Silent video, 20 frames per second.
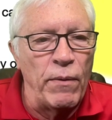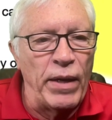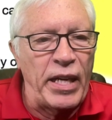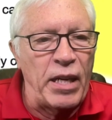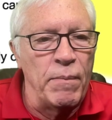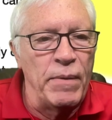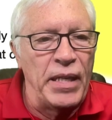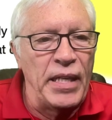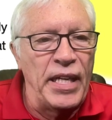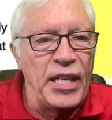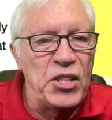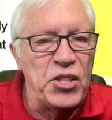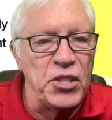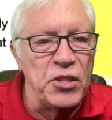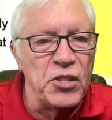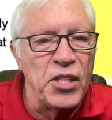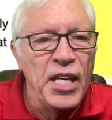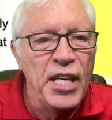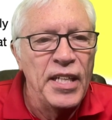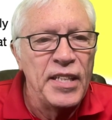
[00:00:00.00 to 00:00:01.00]

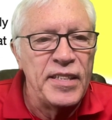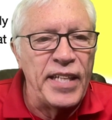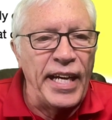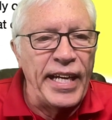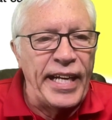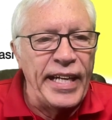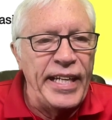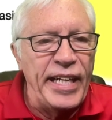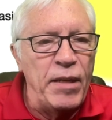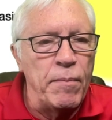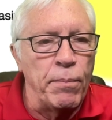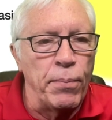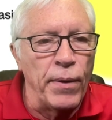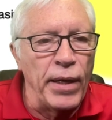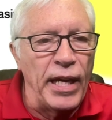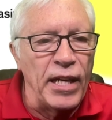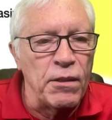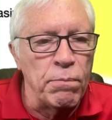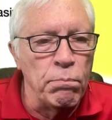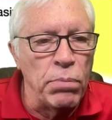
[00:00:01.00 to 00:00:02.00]
Recommendations. Take a deep
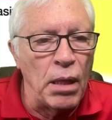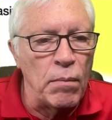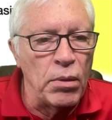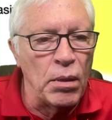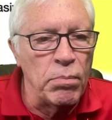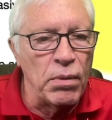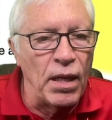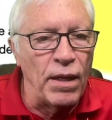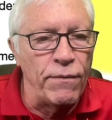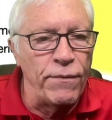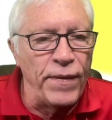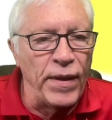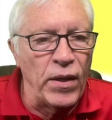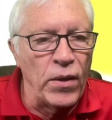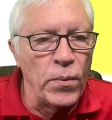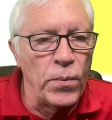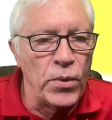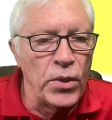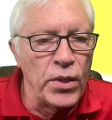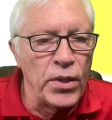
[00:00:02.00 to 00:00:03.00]
breath, blah, blah, blah.
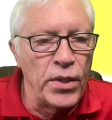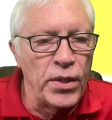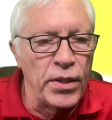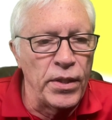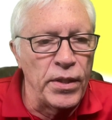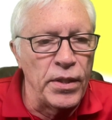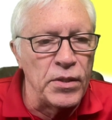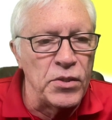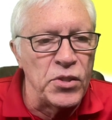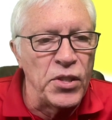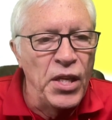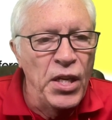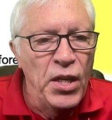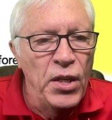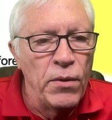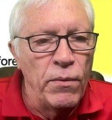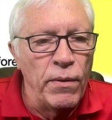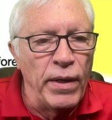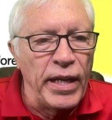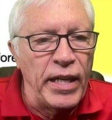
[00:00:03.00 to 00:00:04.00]
Filler words.
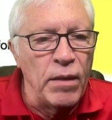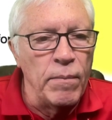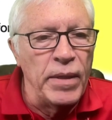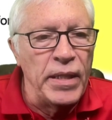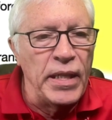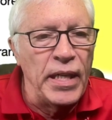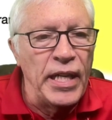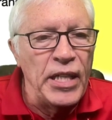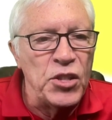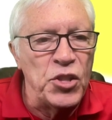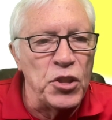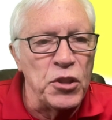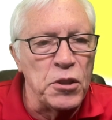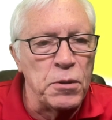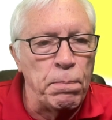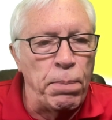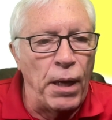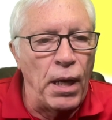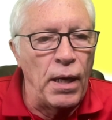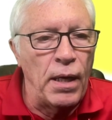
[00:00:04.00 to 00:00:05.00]
Recommendations.
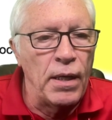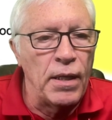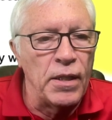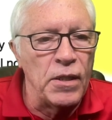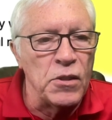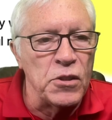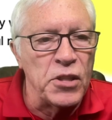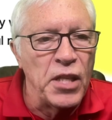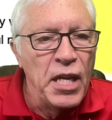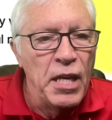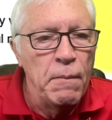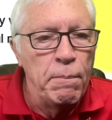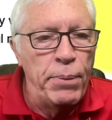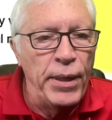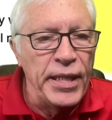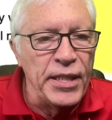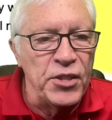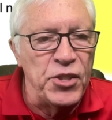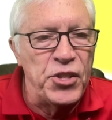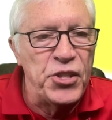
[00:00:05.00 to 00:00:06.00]
Pause.
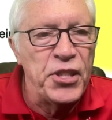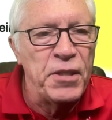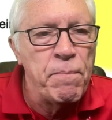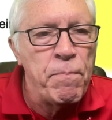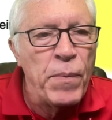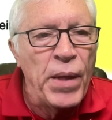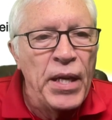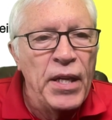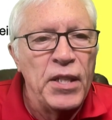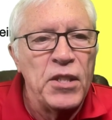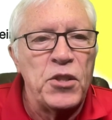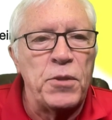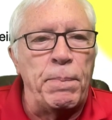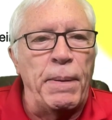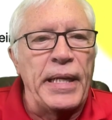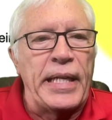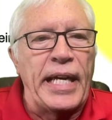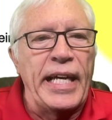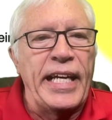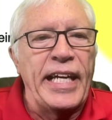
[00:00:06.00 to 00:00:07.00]
Pitch.
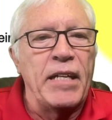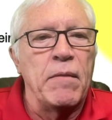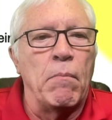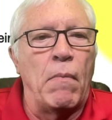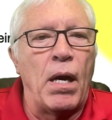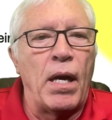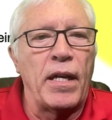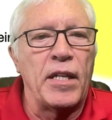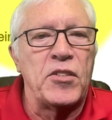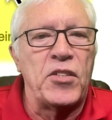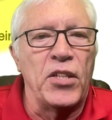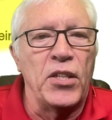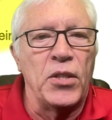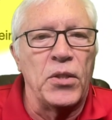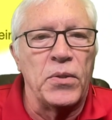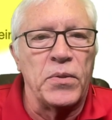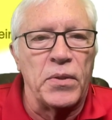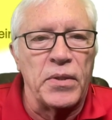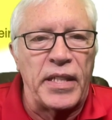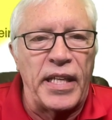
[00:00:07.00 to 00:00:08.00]
Speaking in
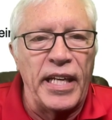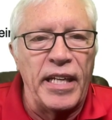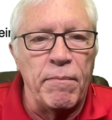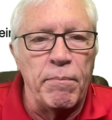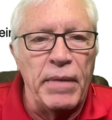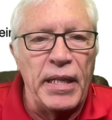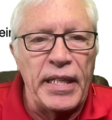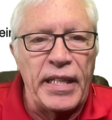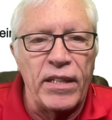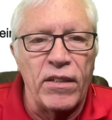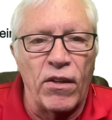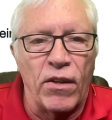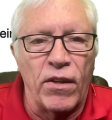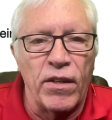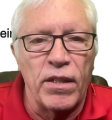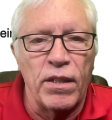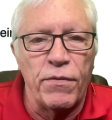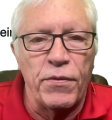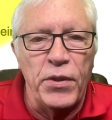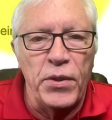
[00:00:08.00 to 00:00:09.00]
monotone can make it
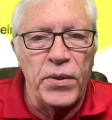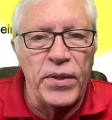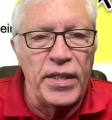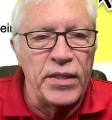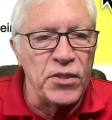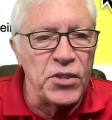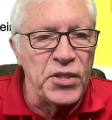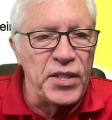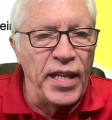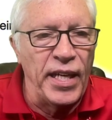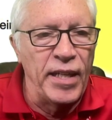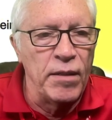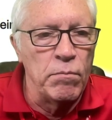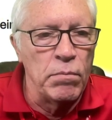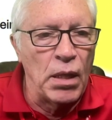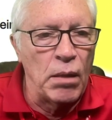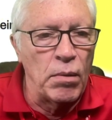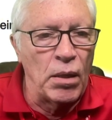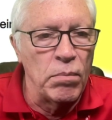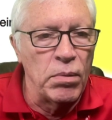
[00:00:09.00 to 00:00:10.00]
harder for you to understand,
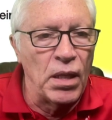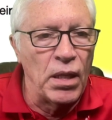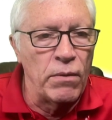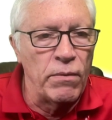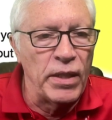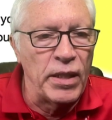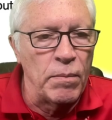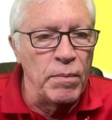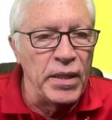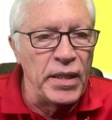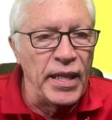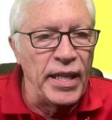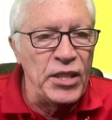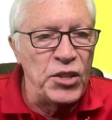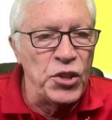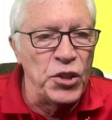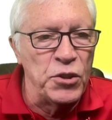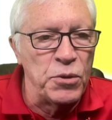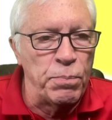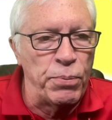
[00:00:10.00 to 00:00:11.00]
blah, blah, blah.
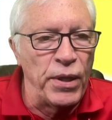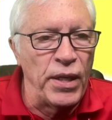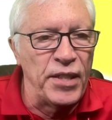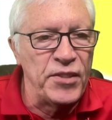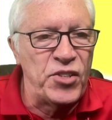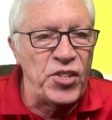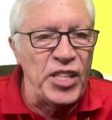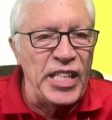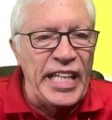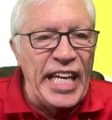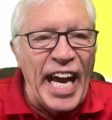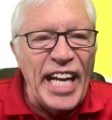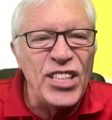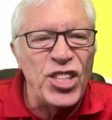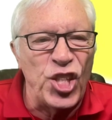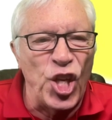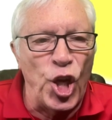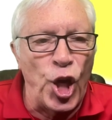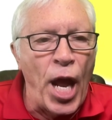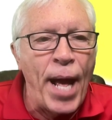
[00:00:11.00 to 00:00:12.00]
Recommendations.
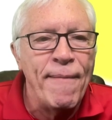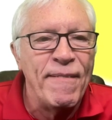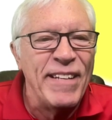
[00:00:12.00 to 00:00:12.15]
Pronunciation.